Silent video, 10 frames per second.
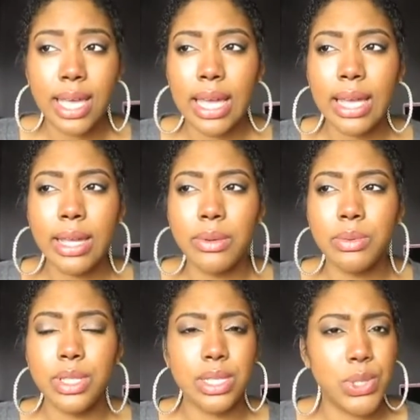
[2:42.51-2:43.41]
I
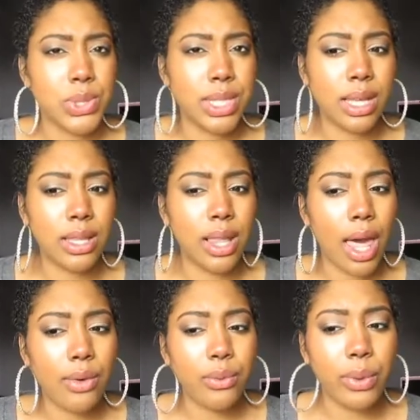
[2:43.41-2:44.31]
was losing a
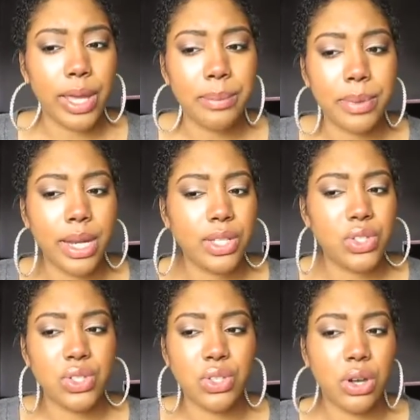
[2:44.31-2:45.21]
lot of weight, but I
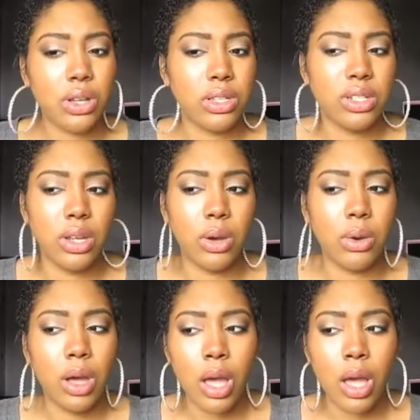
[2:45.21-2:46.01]
just thought, you know,